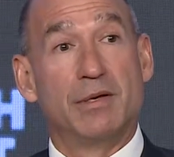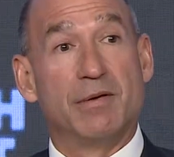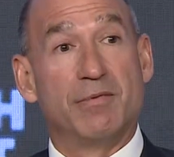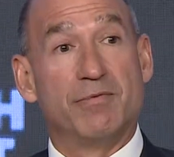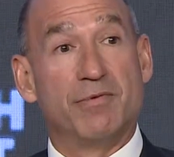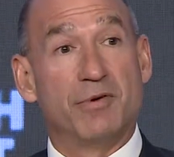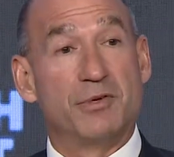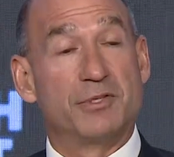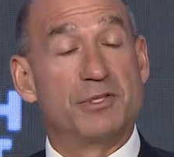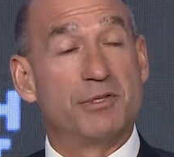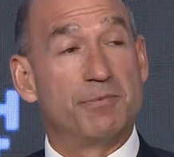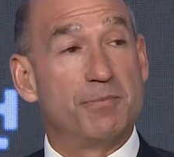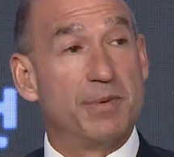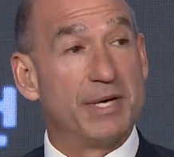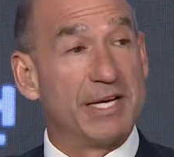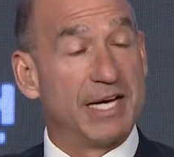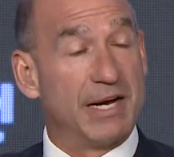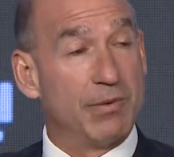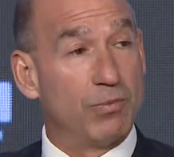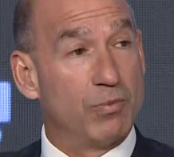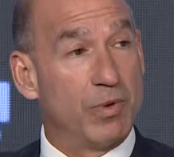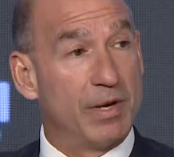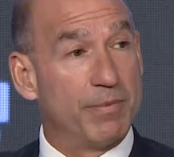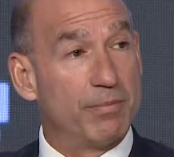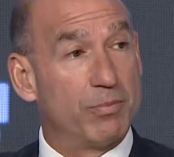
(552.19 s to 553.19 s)
versus being
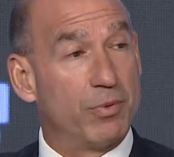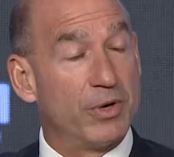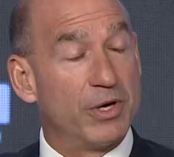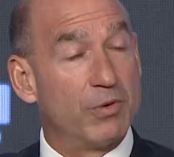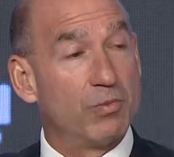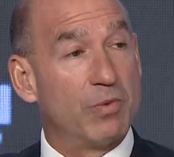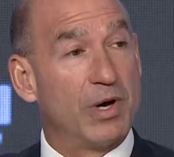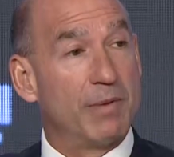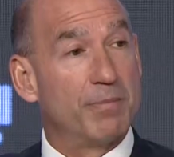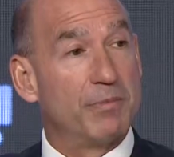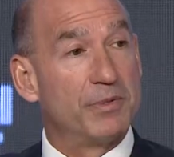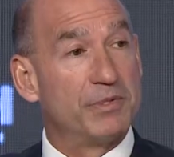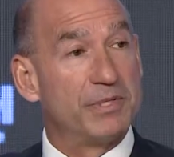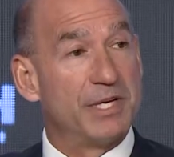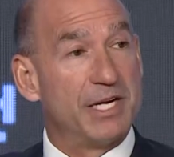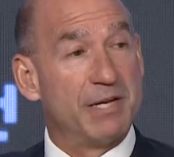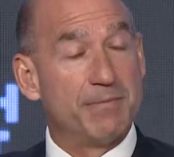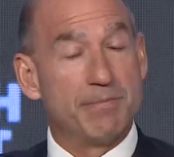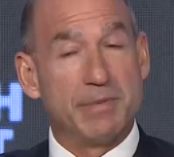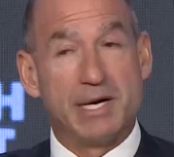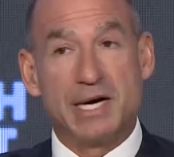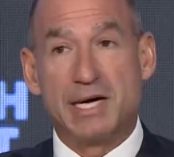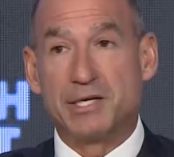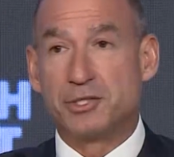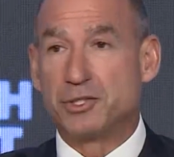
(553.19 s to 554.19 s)
up 1.1% in
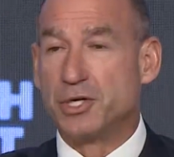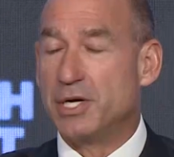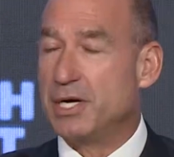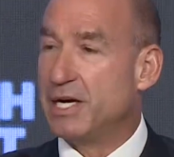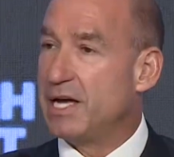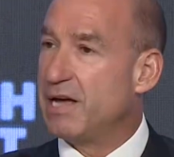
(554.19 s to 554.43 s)
March,